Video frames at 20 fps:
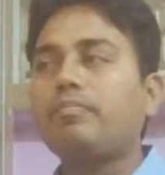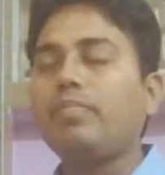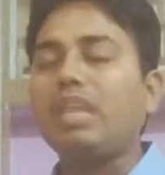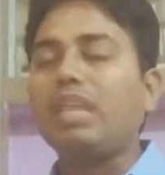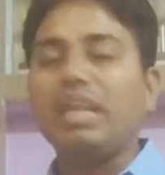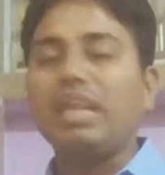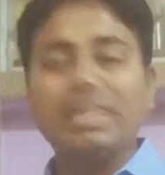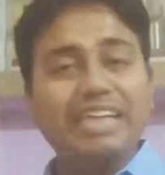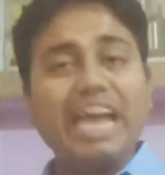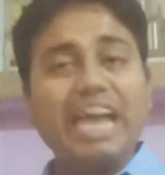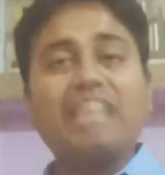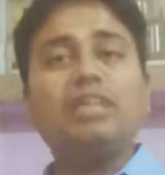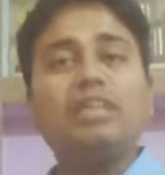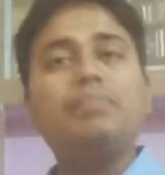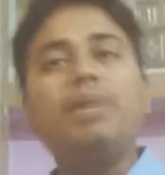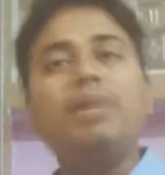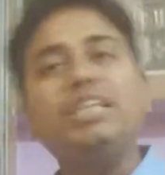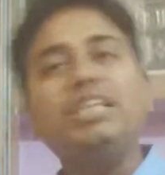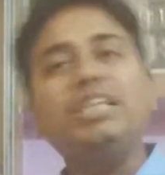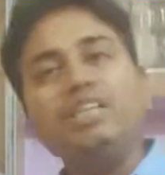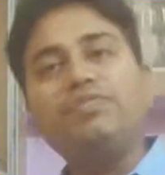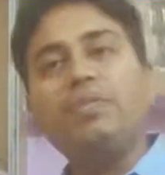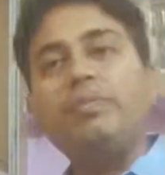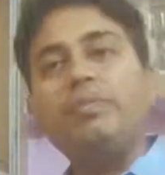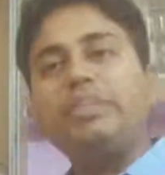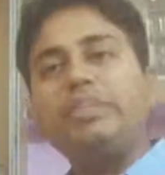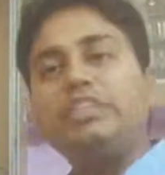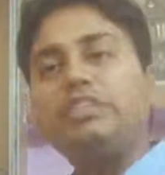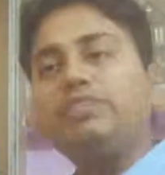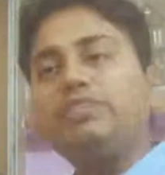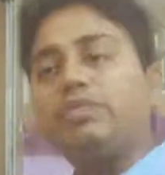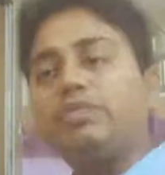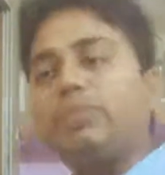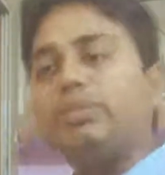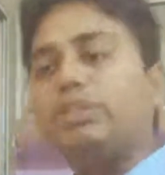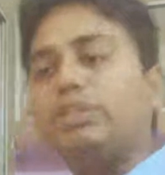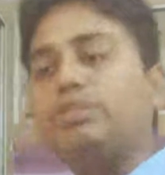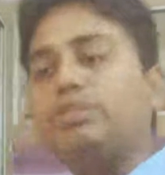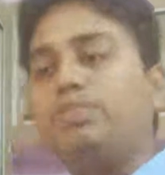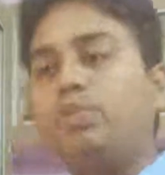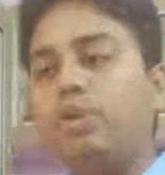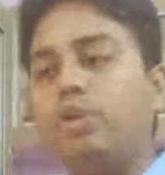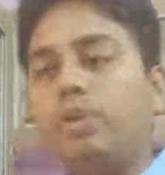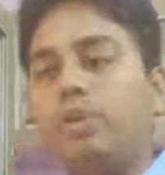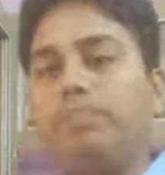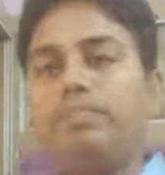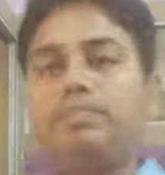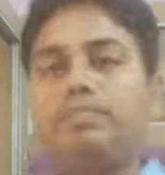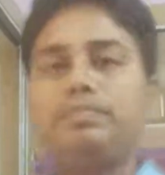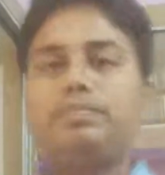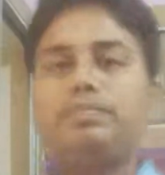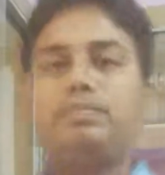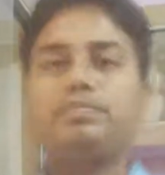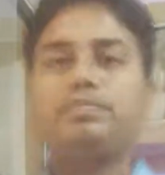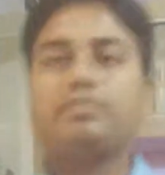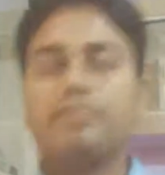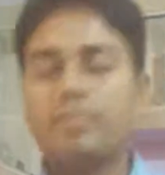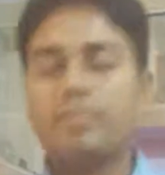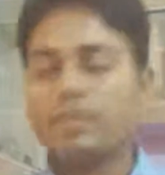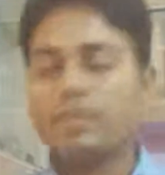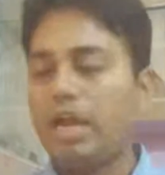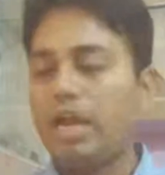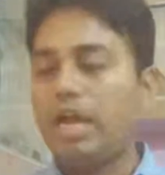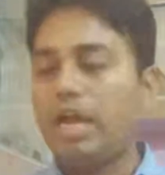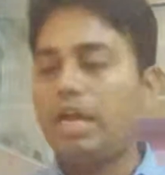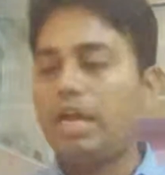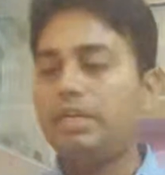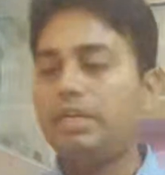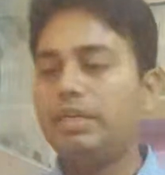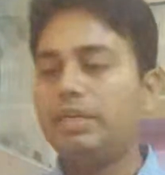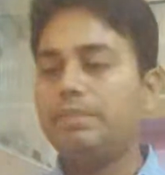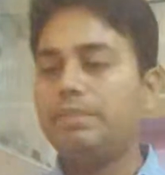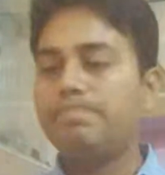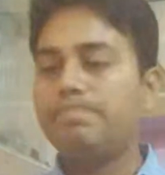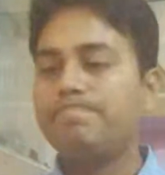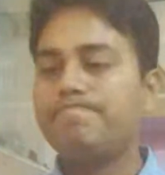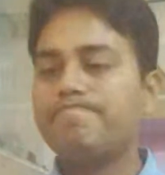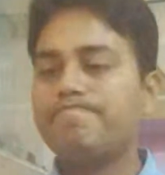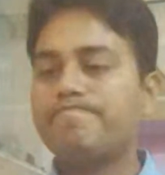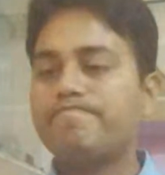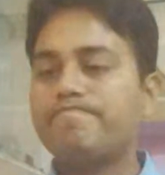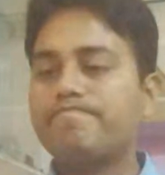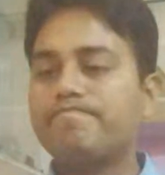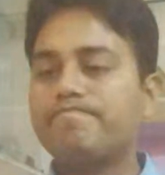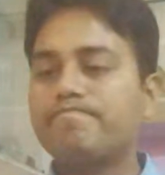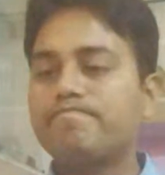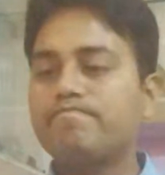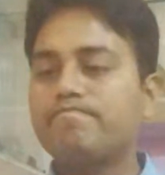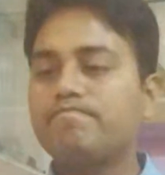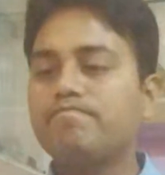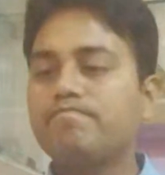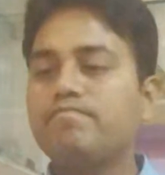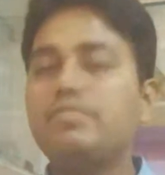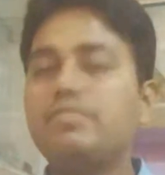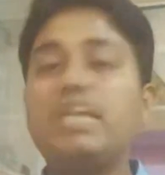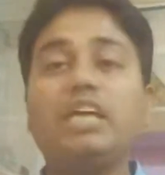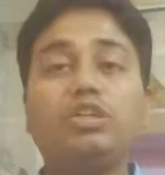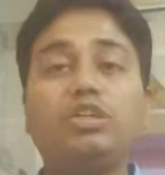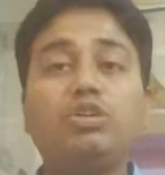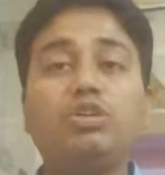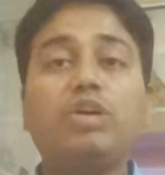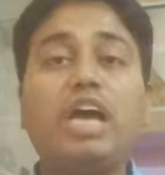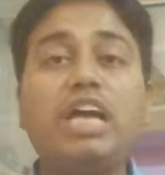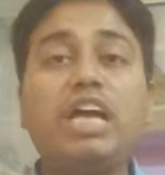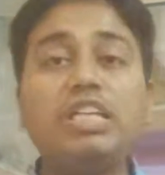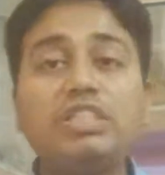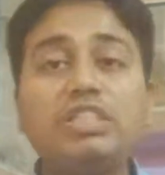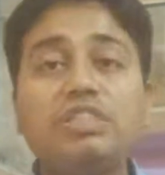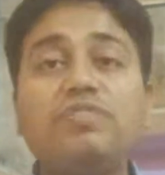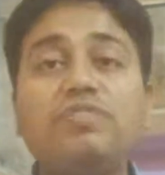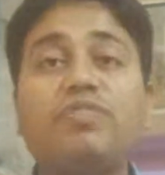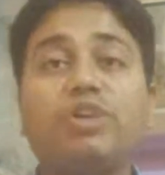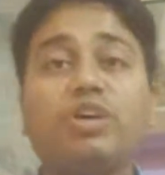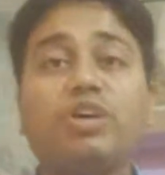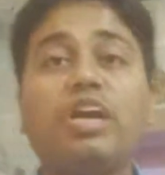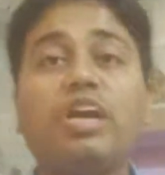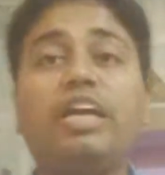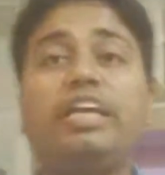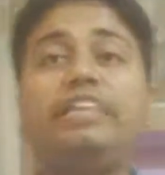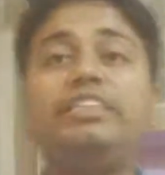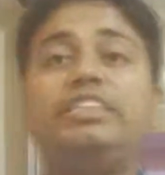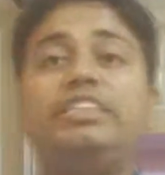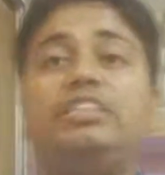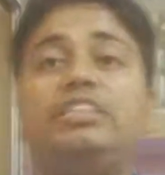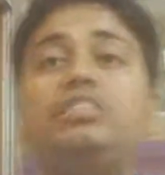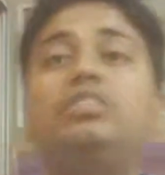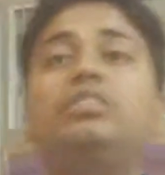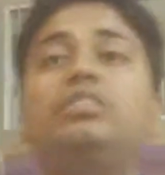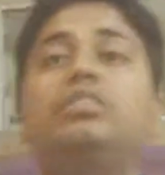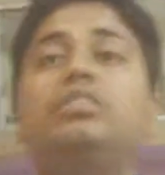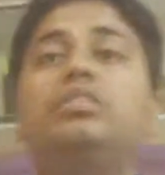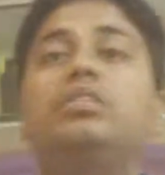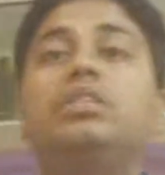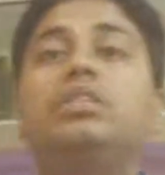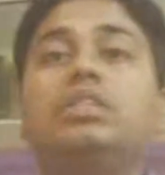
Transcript: gather much information from this poem. And thank you guys for your attention.